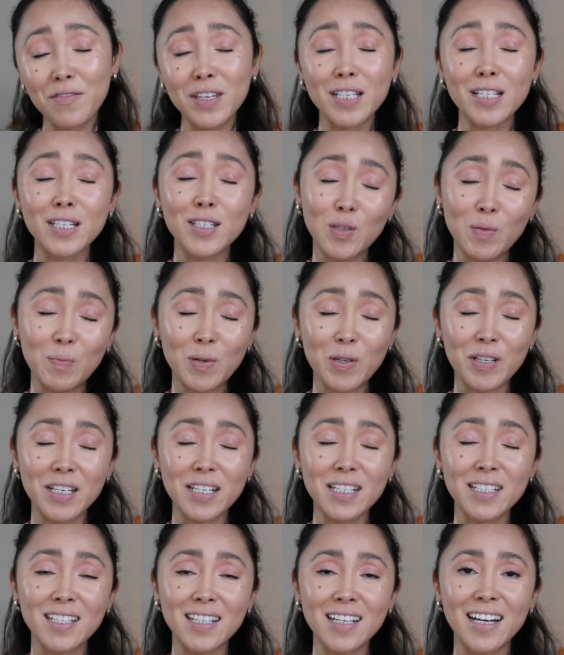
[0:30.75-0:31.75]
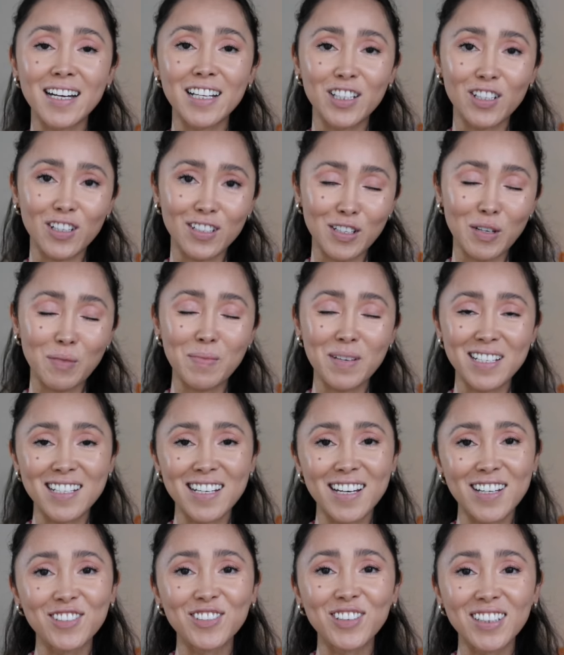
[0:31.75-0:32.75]
It is super easy and it does help my
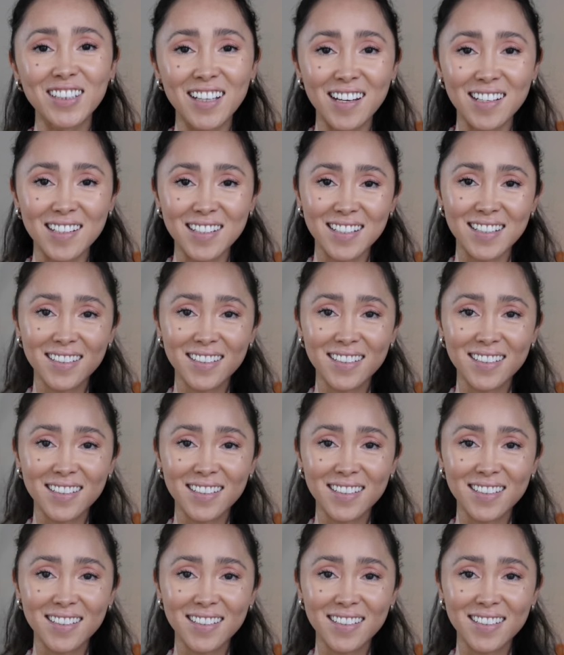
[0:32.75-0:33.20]
channel a lot.